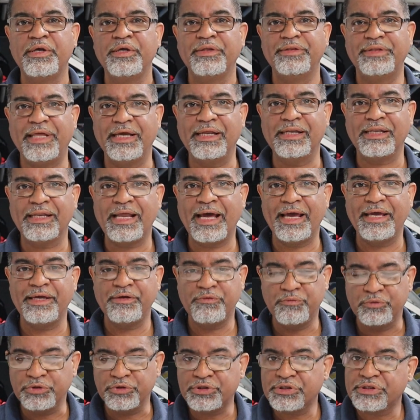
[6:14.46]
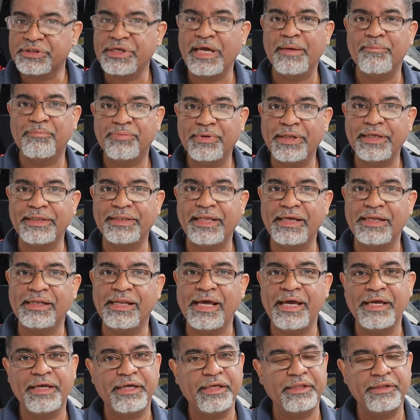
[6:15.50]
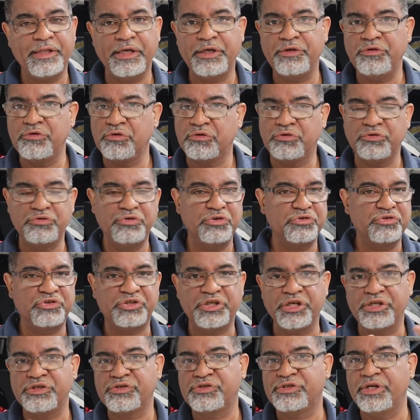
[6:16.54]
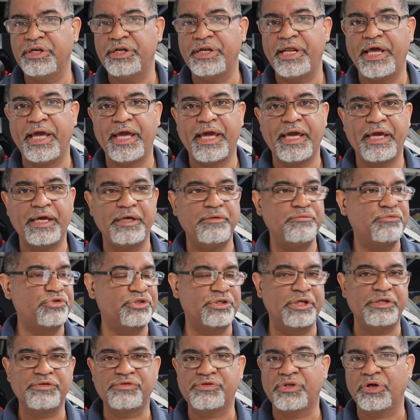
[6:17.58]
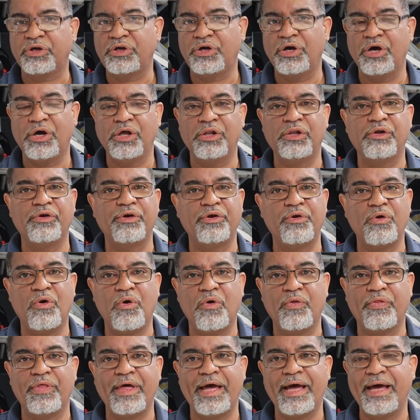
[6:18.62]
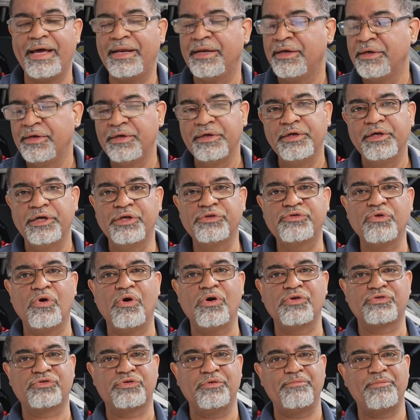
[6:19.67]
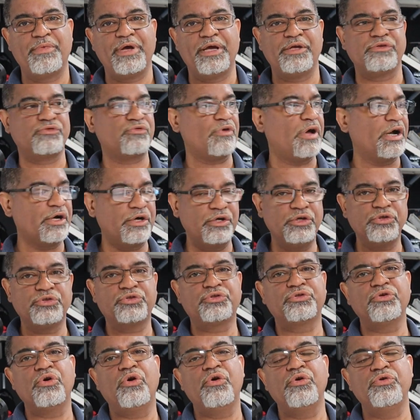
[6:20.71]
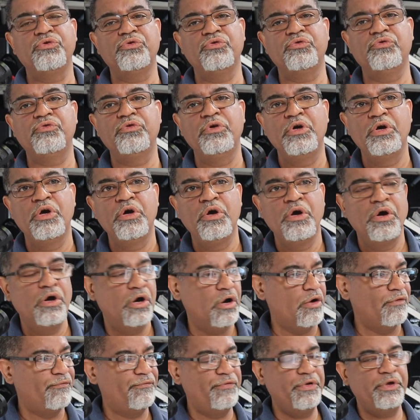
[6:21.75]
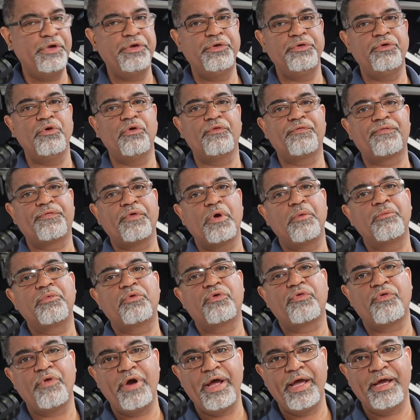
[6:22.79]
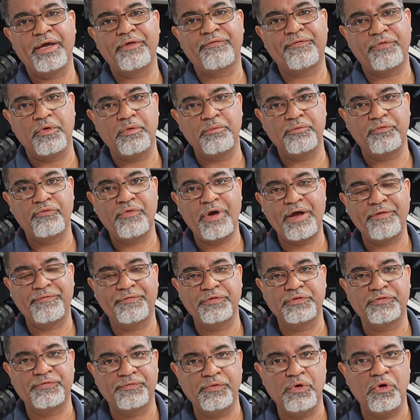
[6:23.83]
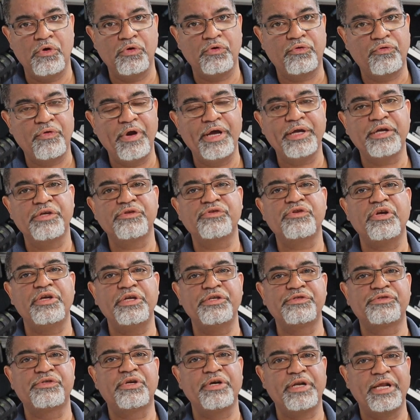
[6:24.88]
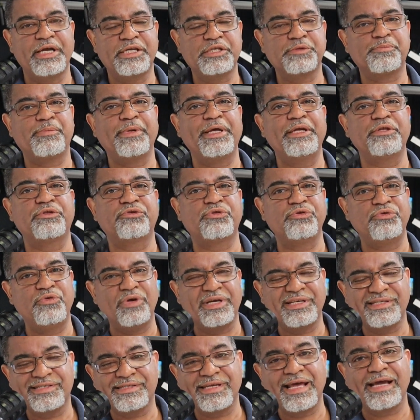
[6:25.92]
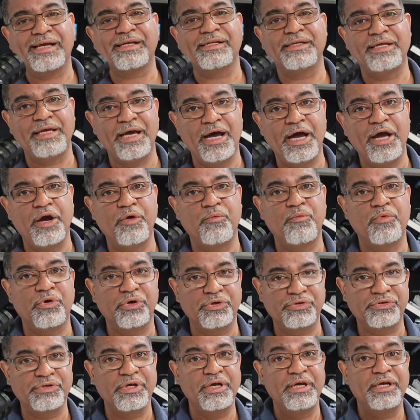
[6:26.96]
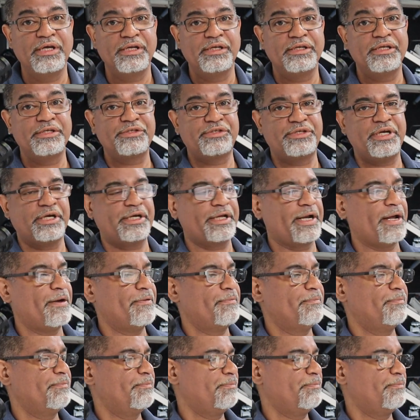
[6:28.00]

they like, which template they like, and then you could just change the name, change the color and all that. It's awesome, man. So I'm gonna show you a video from Craig from graphicsflow. Craig is gonna explain to you exactly how it works. Let's check it out.